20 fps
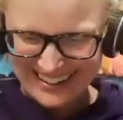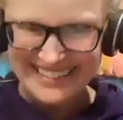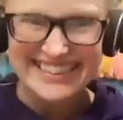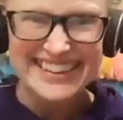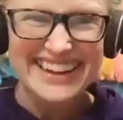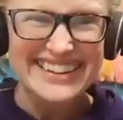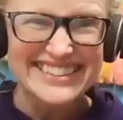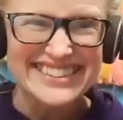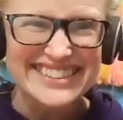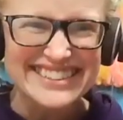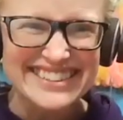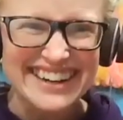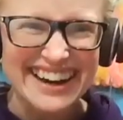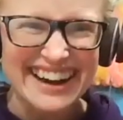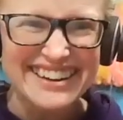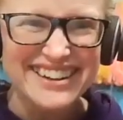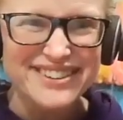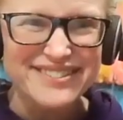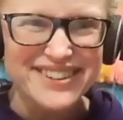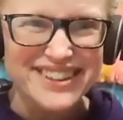Let's
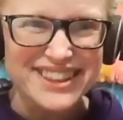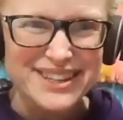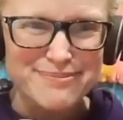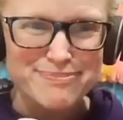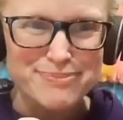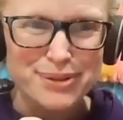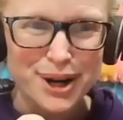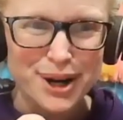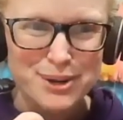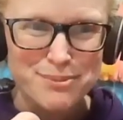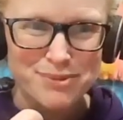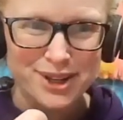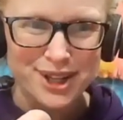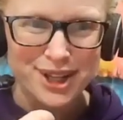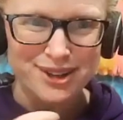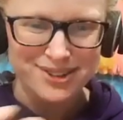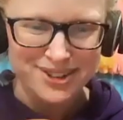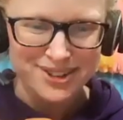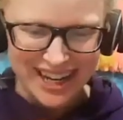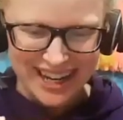try it with the purple,
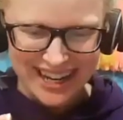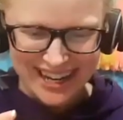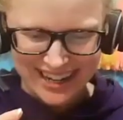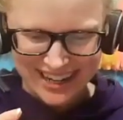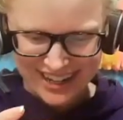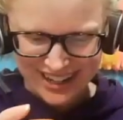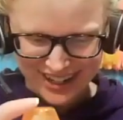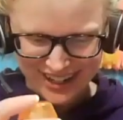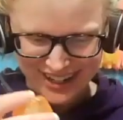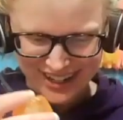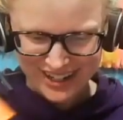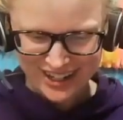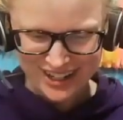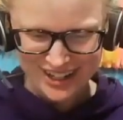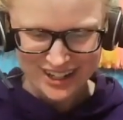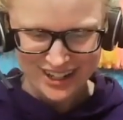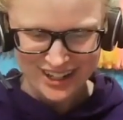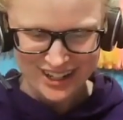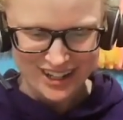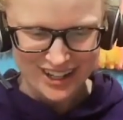okay?
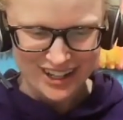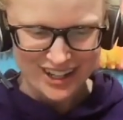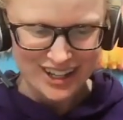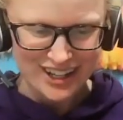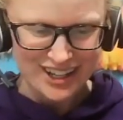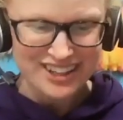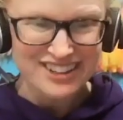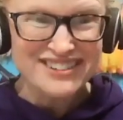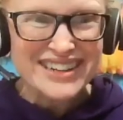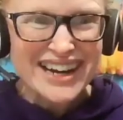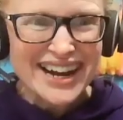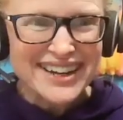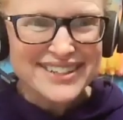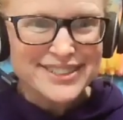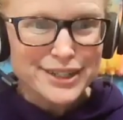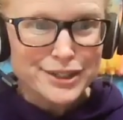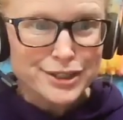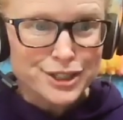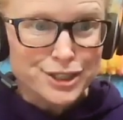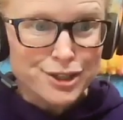You
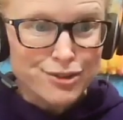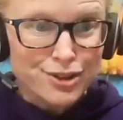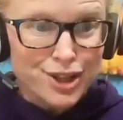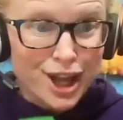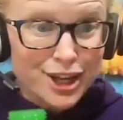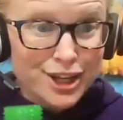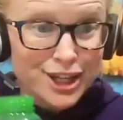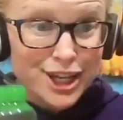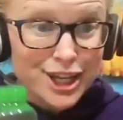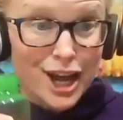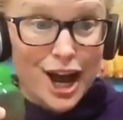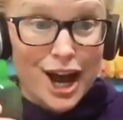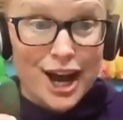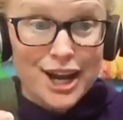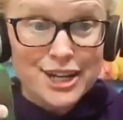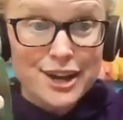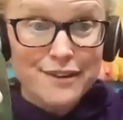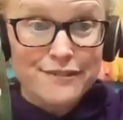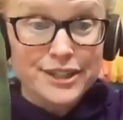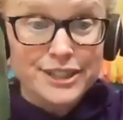guys are so lucky. I
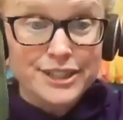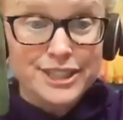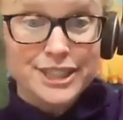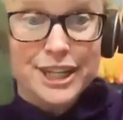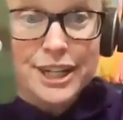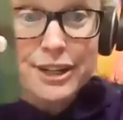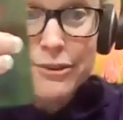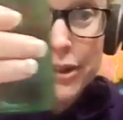never did